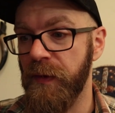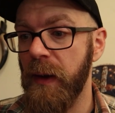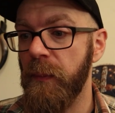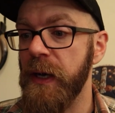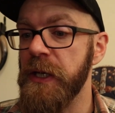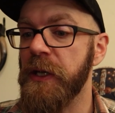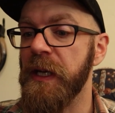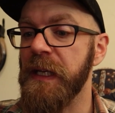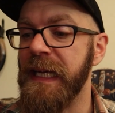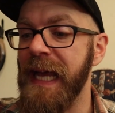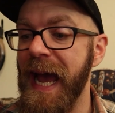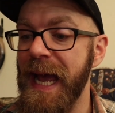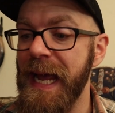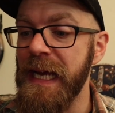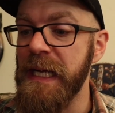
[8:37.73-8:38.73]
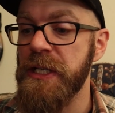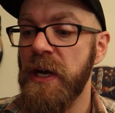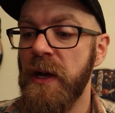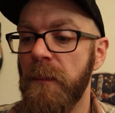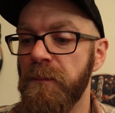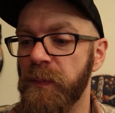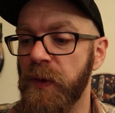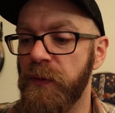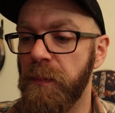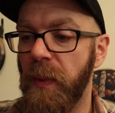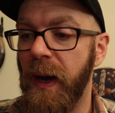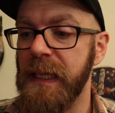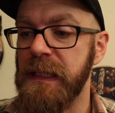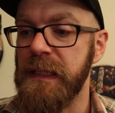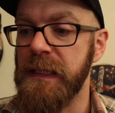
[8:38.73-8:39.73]
That way you can gauge the
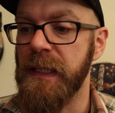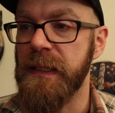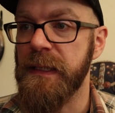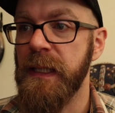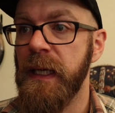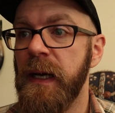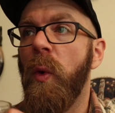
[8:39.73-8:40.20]
spiciness.